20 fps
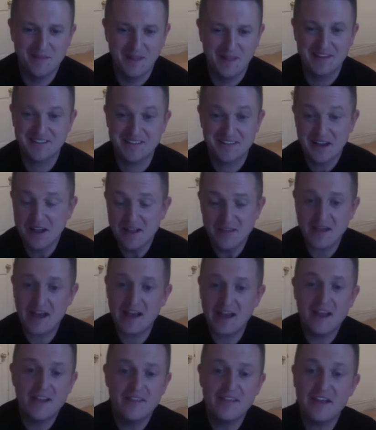
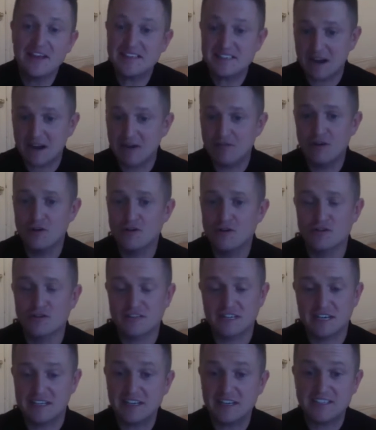This is how
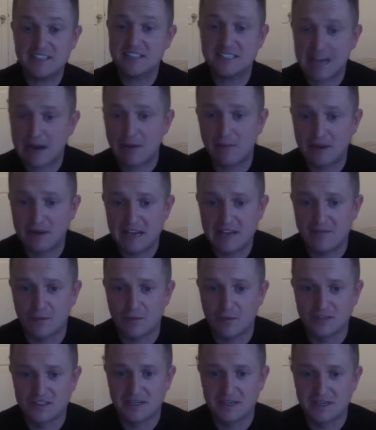ludicrous. It doesn't sound
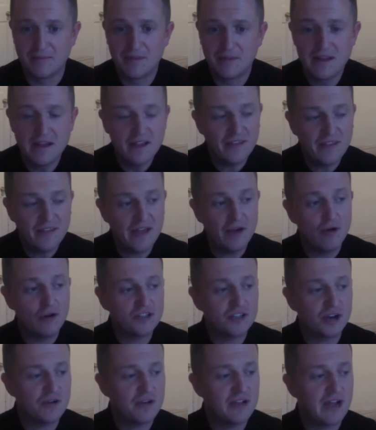believable, does it? They
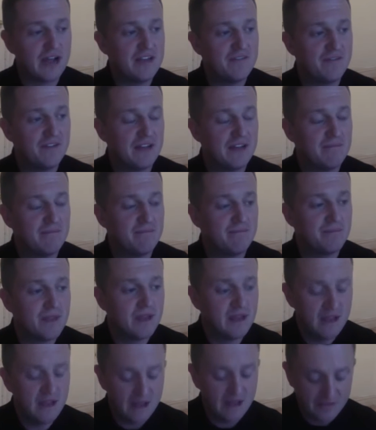also
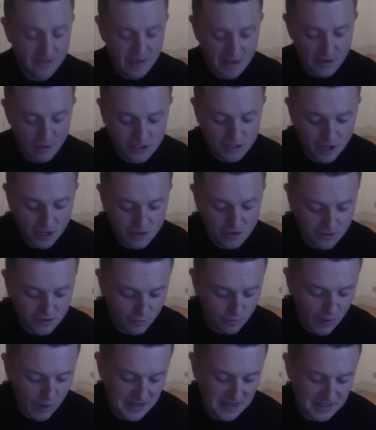
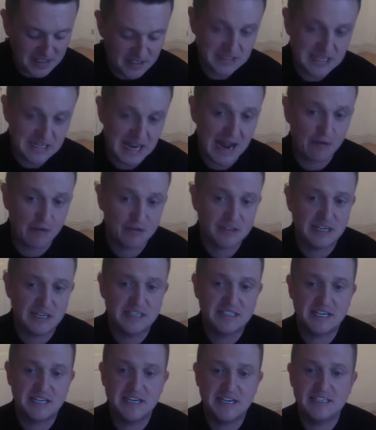went into his house and they
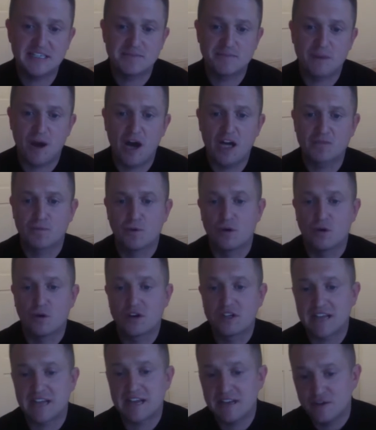seized his passport
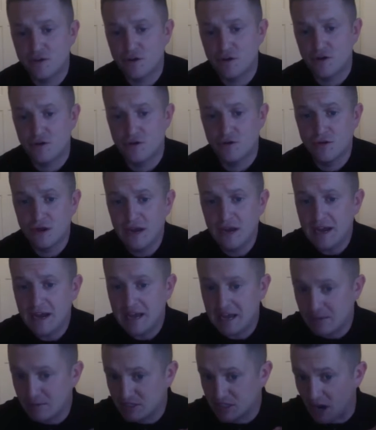because they knew
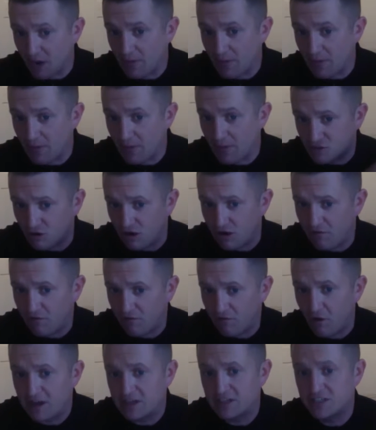he was going to try
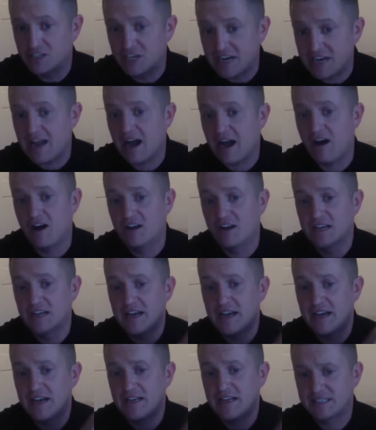and fight jihad
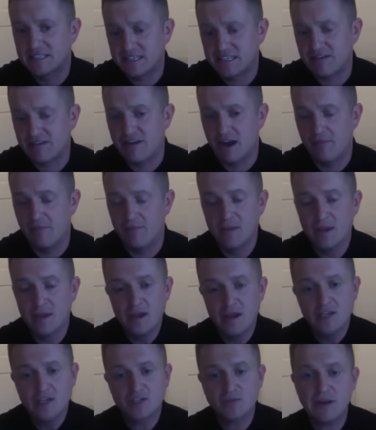in Syria.
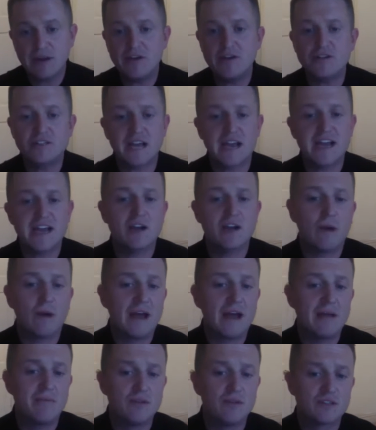So when you take
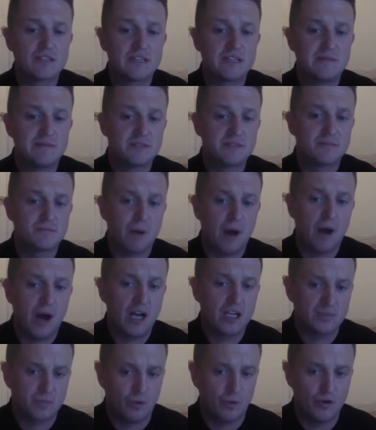away a Muslim's
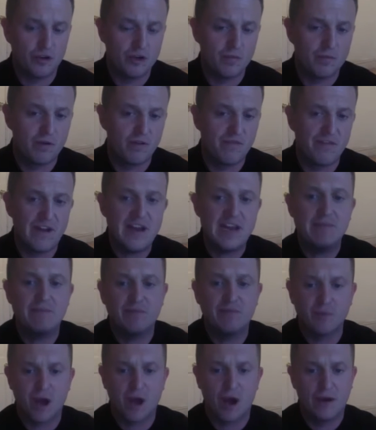passport, you prevent him
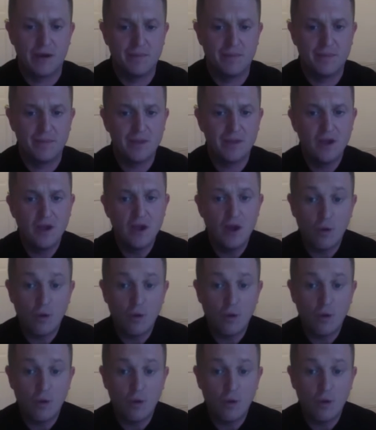from going.